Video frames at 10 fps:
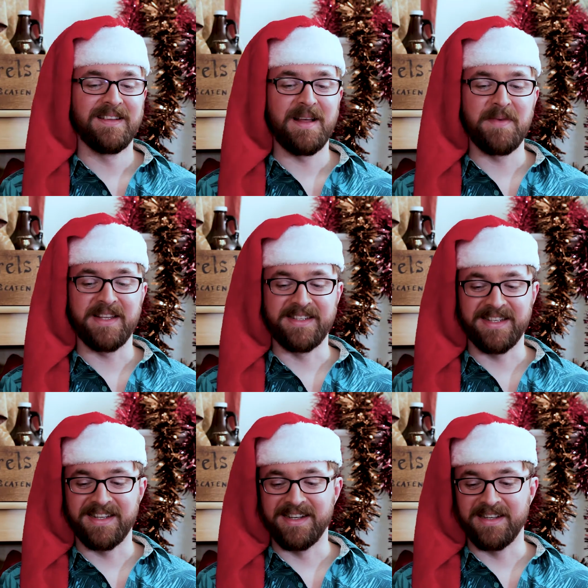I
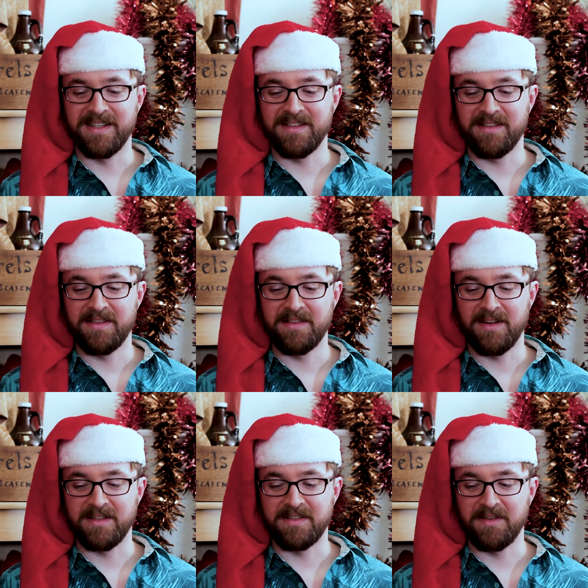bet uh,
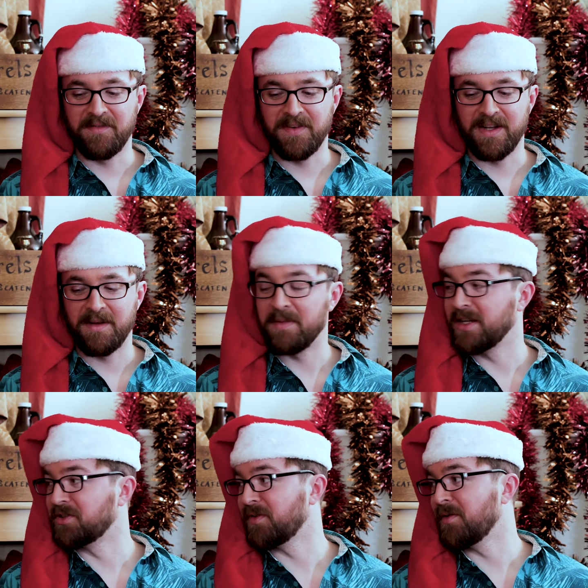thoughts of uh,
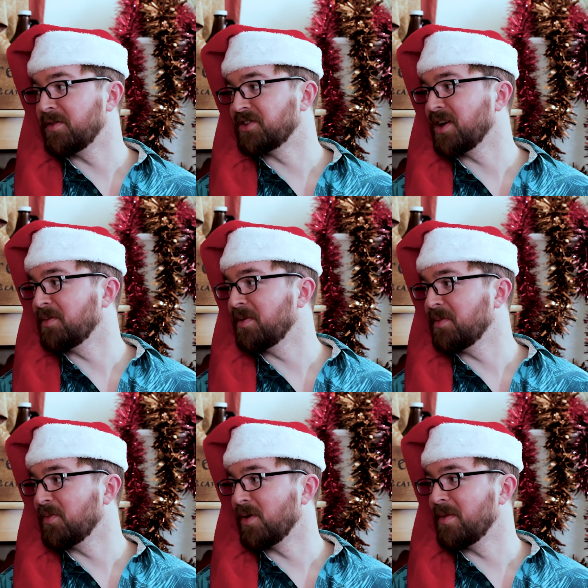Mia Jovovich help
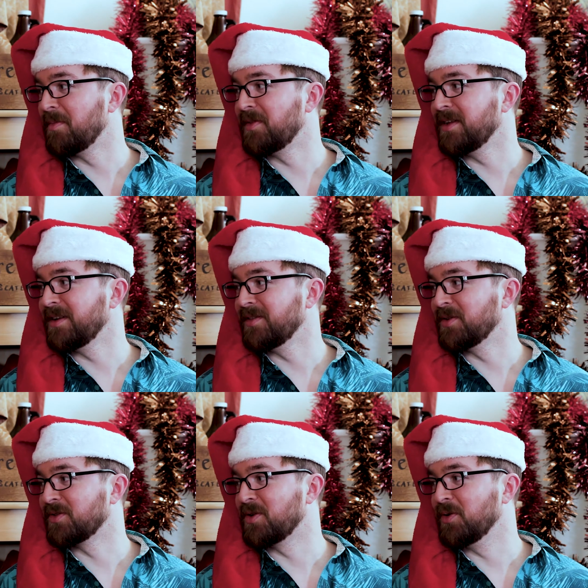warm up the
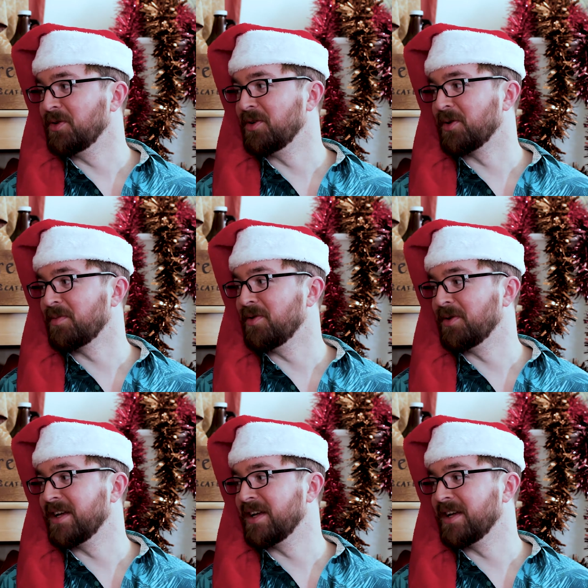those cold North Pole